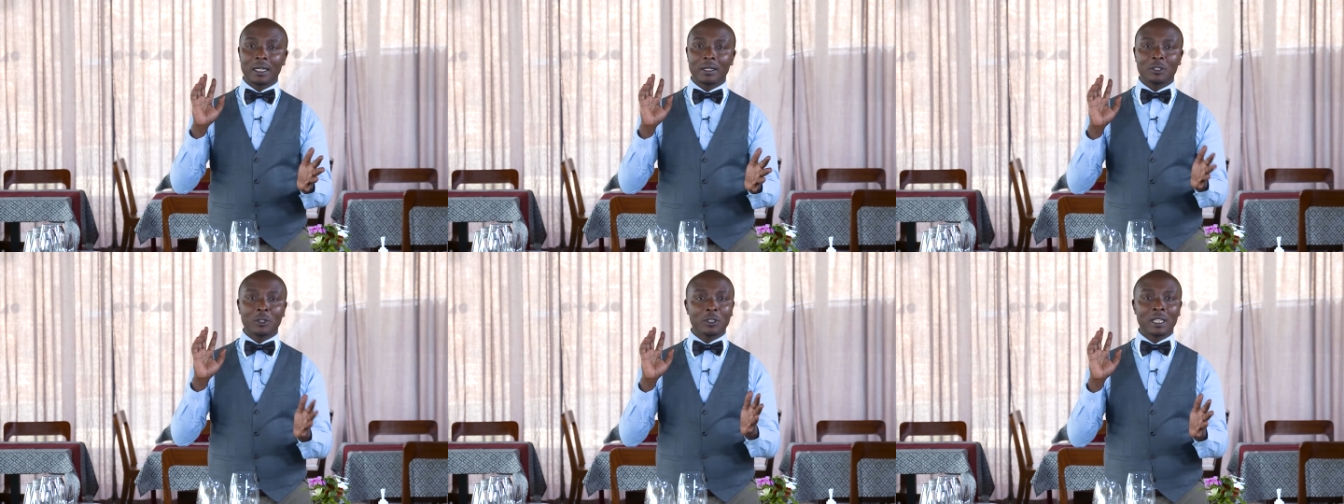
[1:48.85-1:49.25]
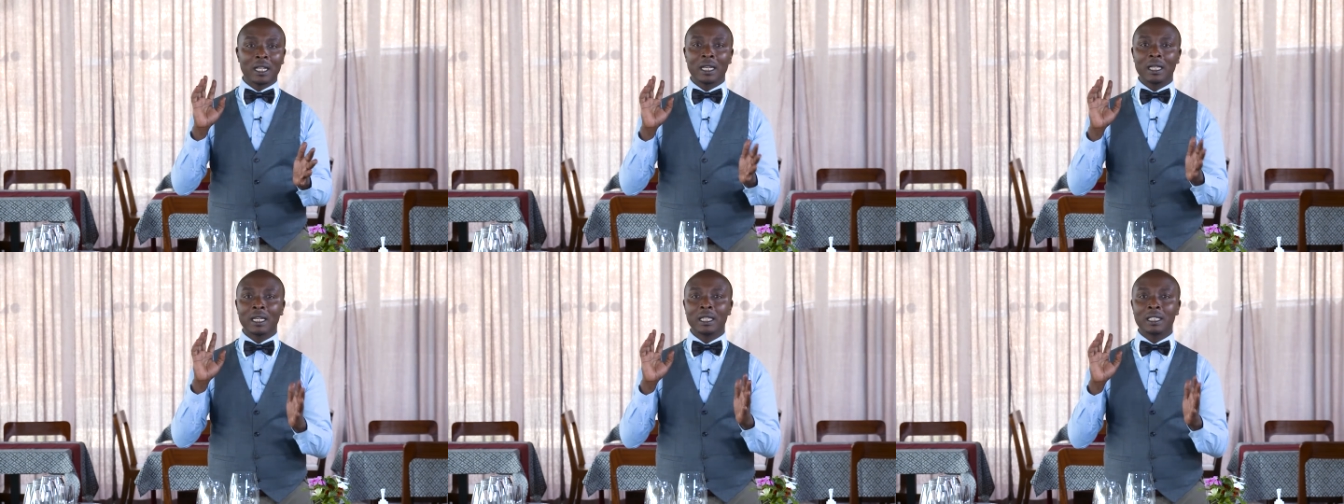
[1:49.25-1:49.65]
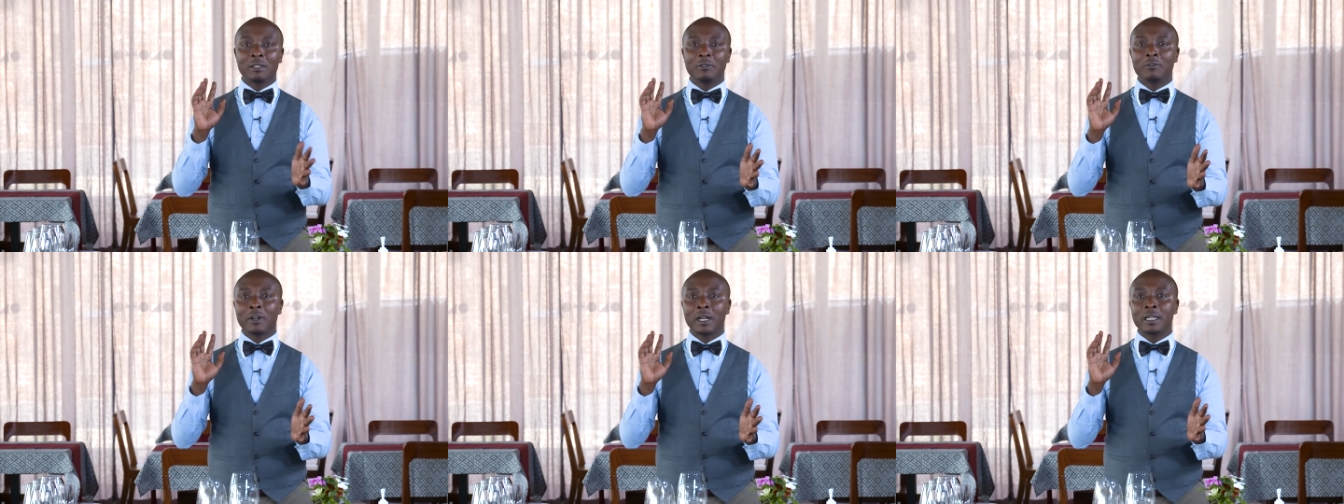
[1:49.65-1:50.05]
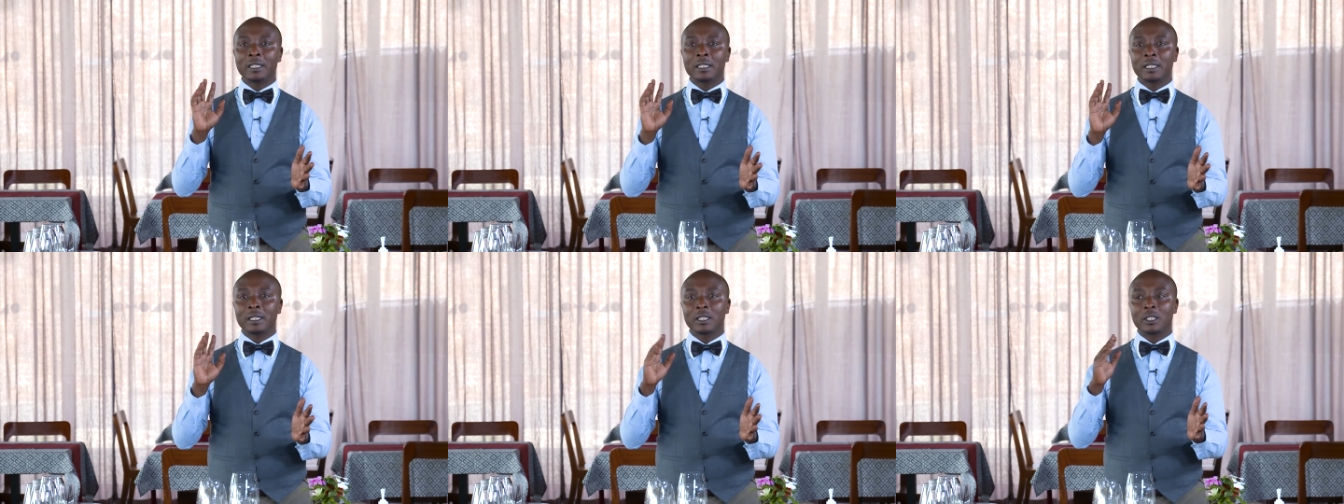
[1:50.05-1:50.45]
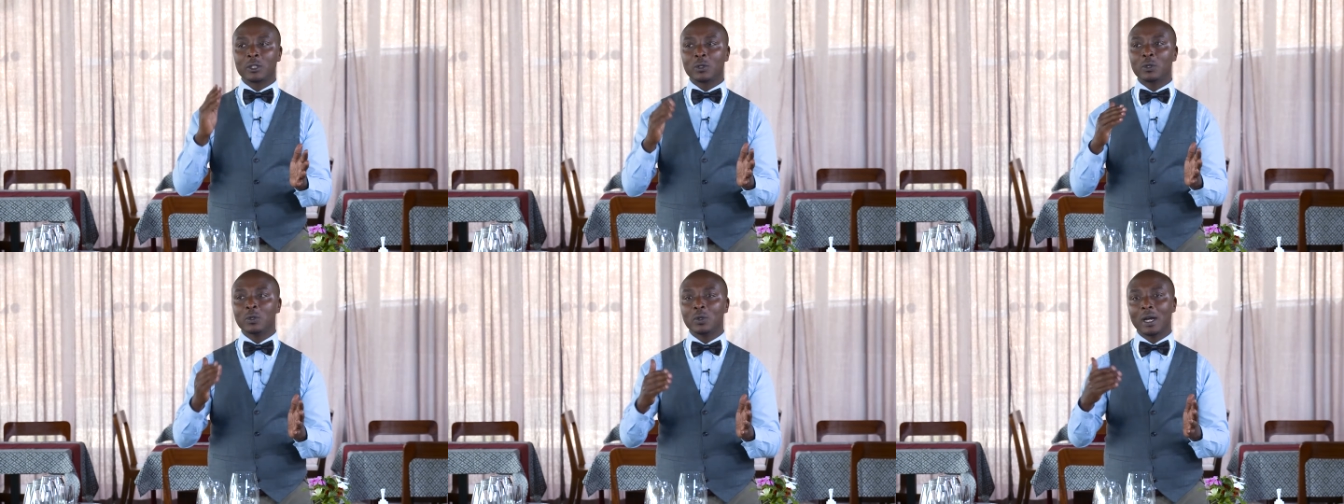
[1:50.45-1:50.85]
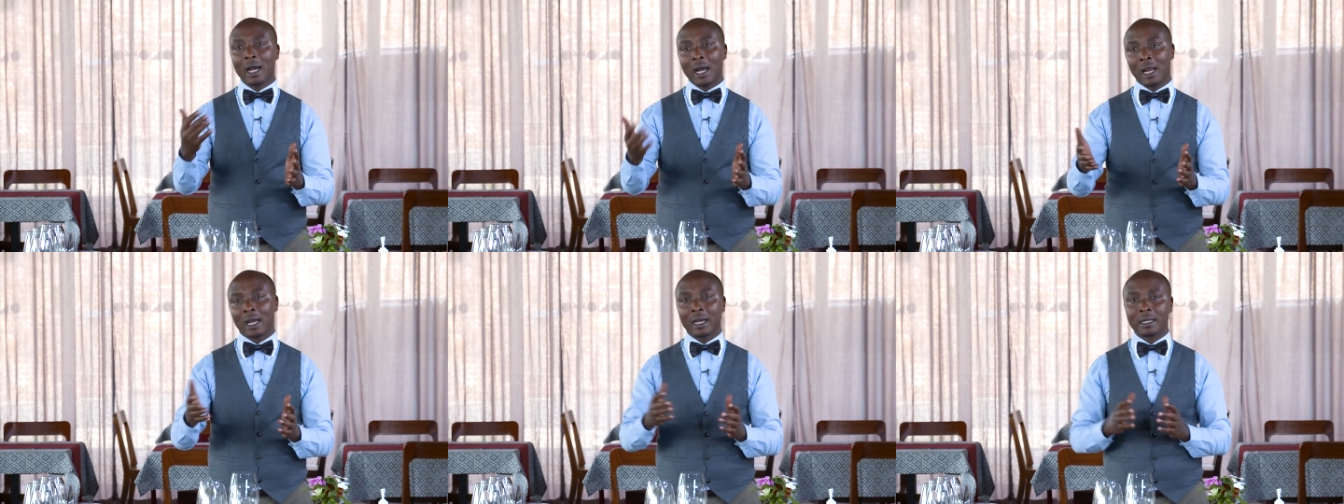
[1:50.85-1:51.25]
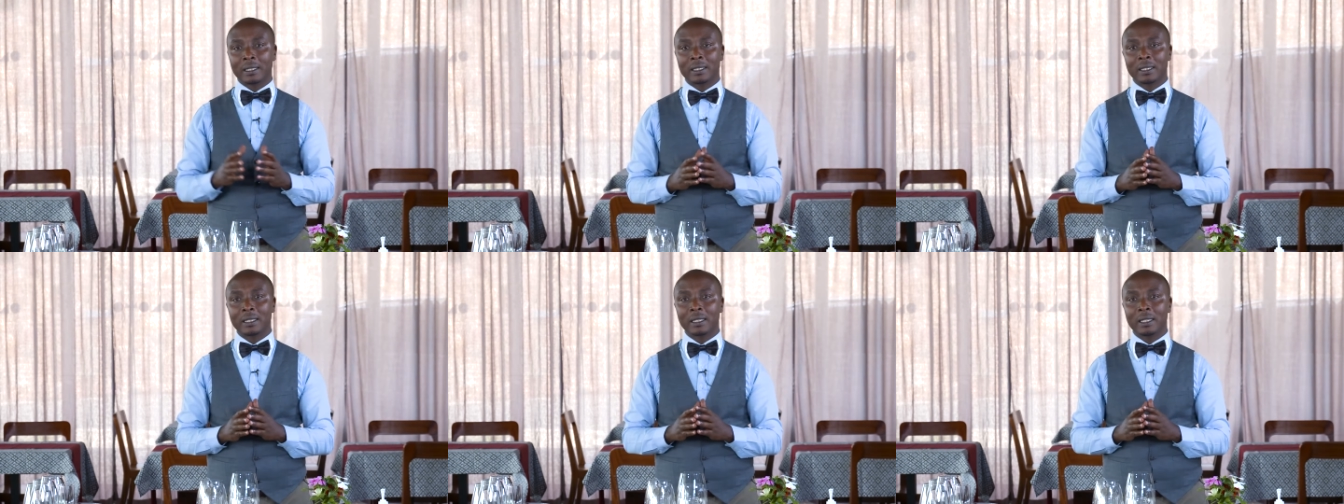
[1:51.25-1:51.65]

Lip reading: totally different to a la carte,